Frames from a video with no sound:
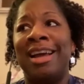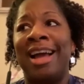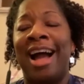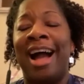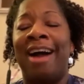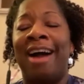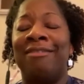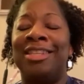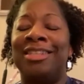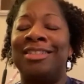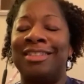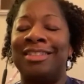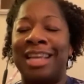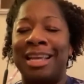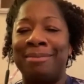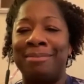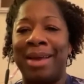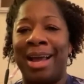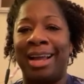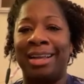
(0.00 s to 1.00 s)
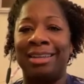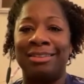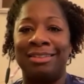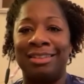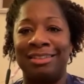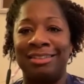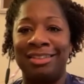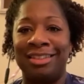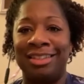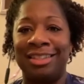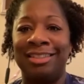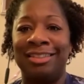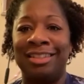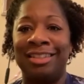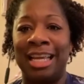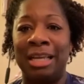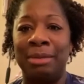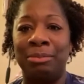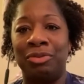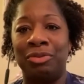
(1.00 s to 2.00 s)
have the same access to the
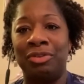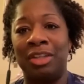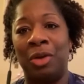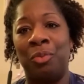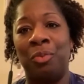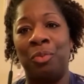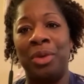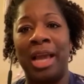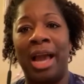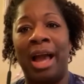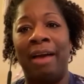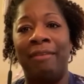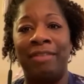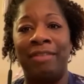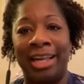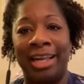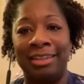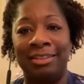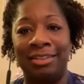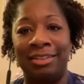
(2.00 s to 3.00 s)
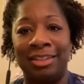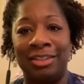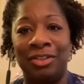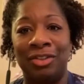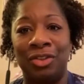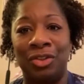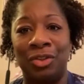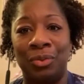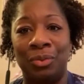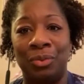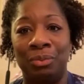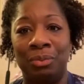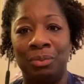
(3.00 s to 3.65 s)
tables that we have access to?